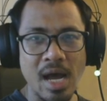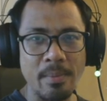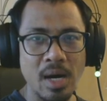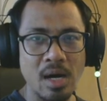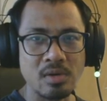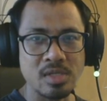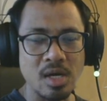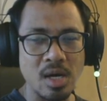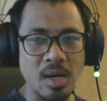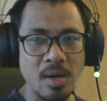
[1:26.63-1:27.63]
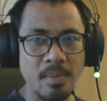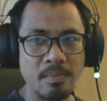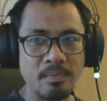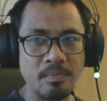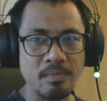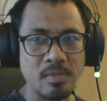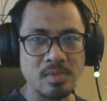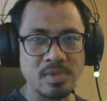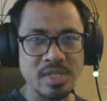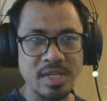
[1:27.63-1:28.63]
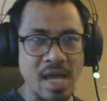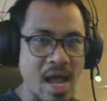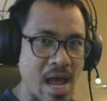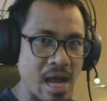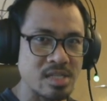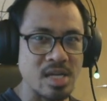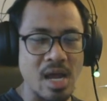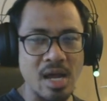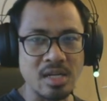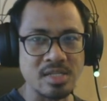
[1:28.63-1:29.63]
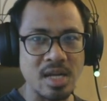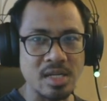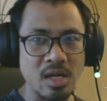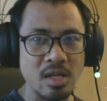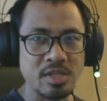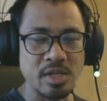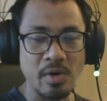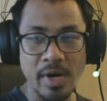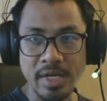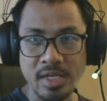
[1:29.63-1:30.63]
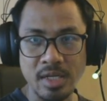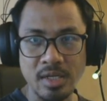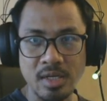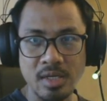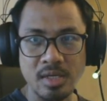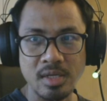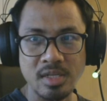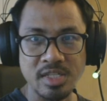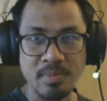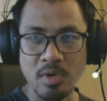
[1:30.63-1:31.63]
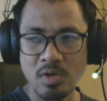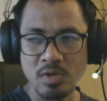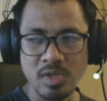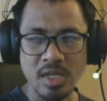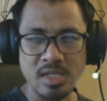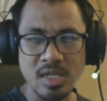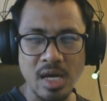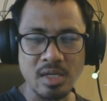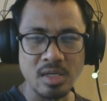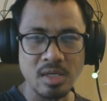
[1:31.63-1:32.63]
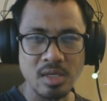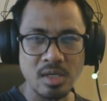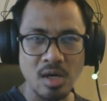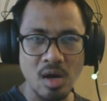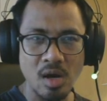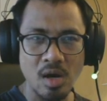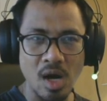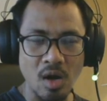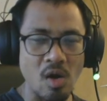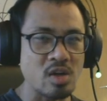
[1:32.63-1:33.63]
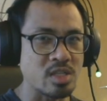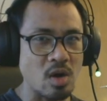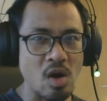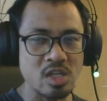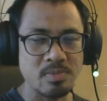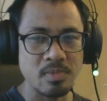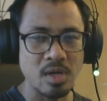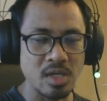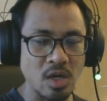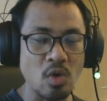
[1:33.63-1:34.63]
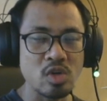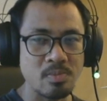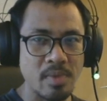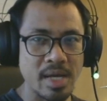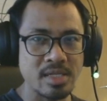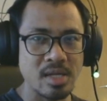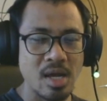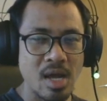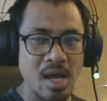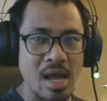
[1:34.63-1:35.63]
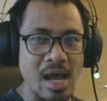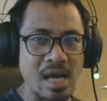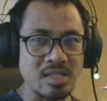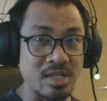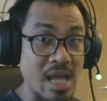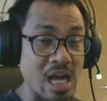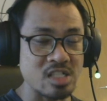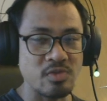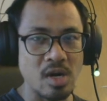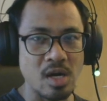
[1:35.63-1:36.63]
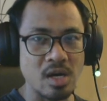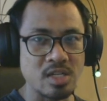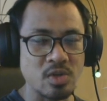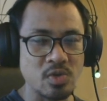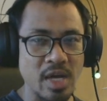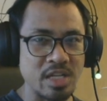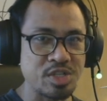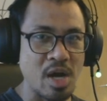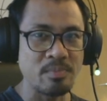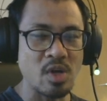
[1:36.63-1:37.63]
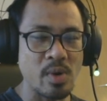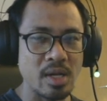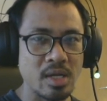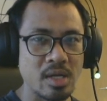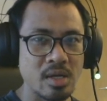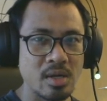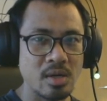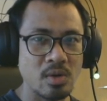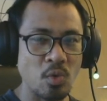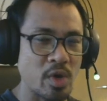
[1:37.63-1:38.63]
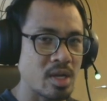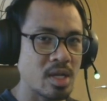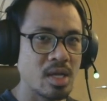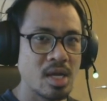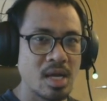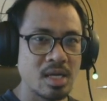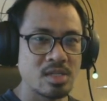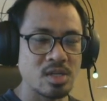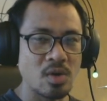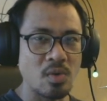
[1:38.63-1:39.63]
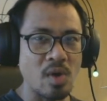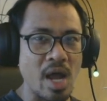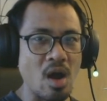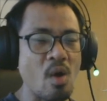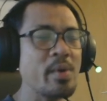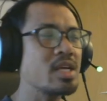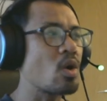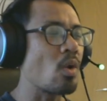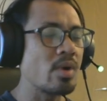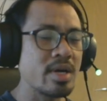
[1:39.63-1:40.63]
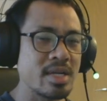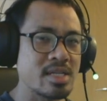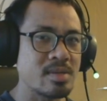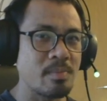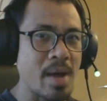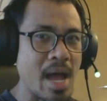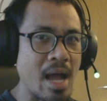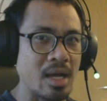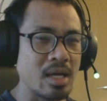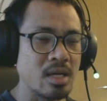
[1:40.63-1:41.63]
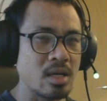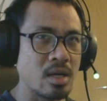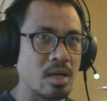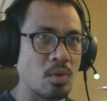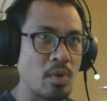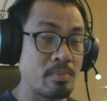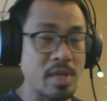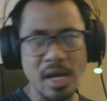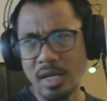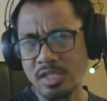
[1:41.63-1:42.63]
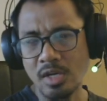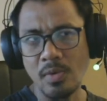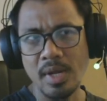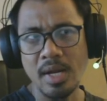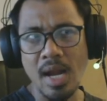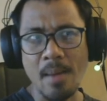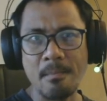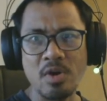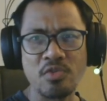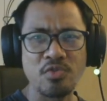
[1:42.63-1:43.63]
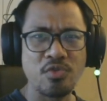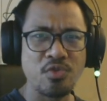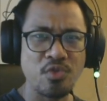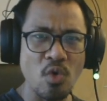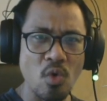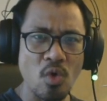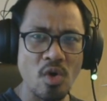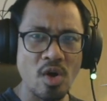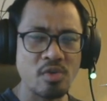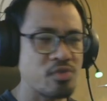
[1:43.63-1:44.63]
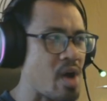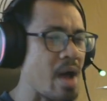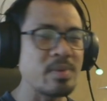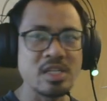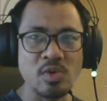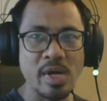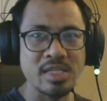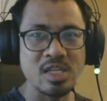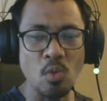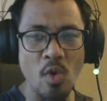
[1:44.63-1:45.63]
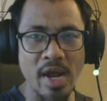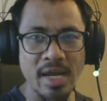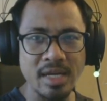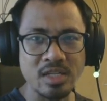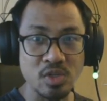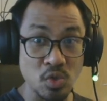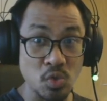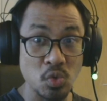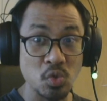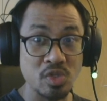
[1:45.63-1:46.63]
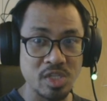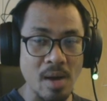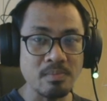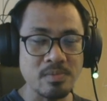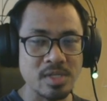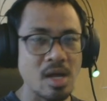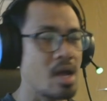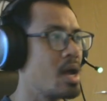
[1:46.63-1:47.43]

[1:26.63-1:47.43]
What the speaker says: about syntax and statically generating the symbols inside the across the code base as a text file so you can jump directly quickly. So I already covered this back in the Vim Techniques series number 5 interesting way to jumps.